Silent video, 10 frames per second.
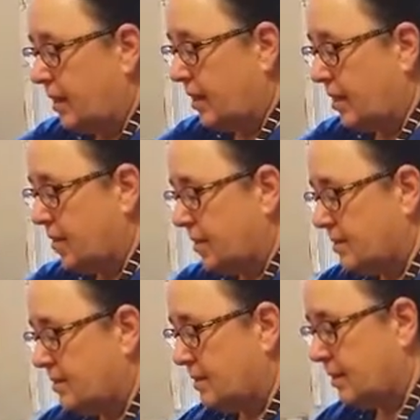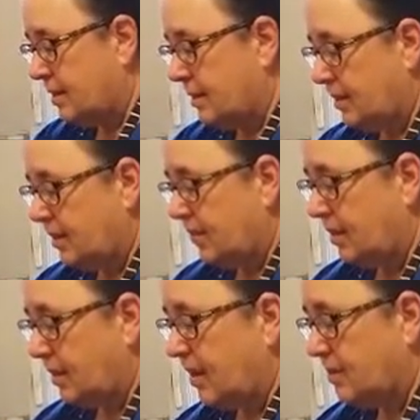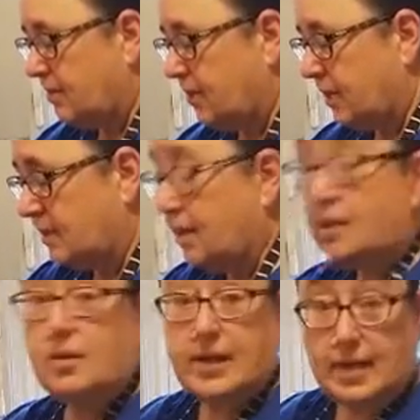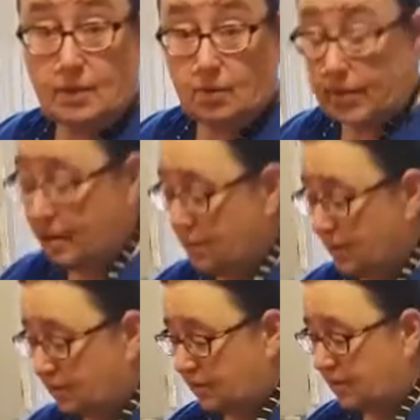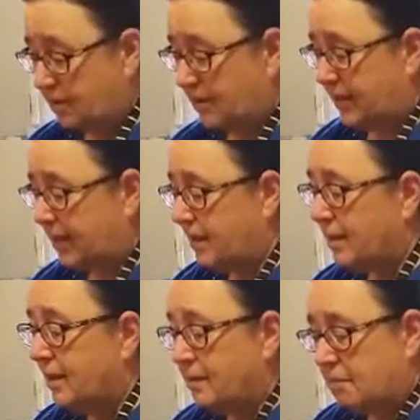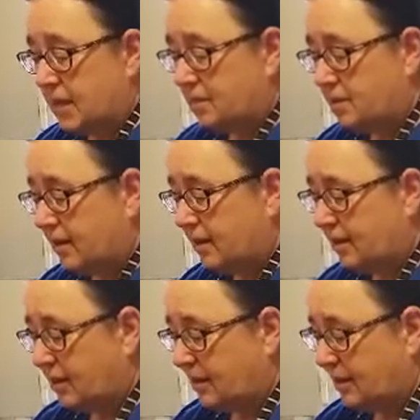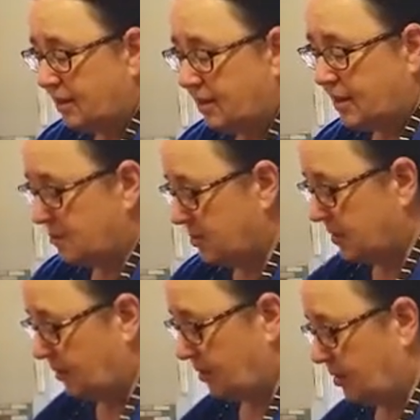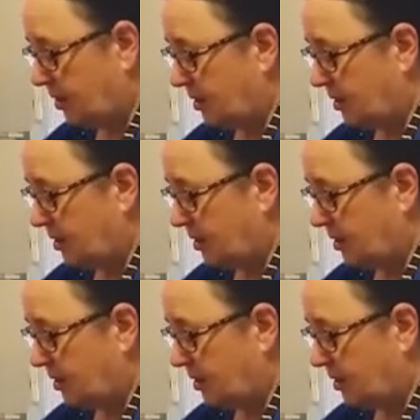carrots. Give lots of nice color. Eat the rainbow. Have you ever heard that? Makes you healthy. Keeps you healthy.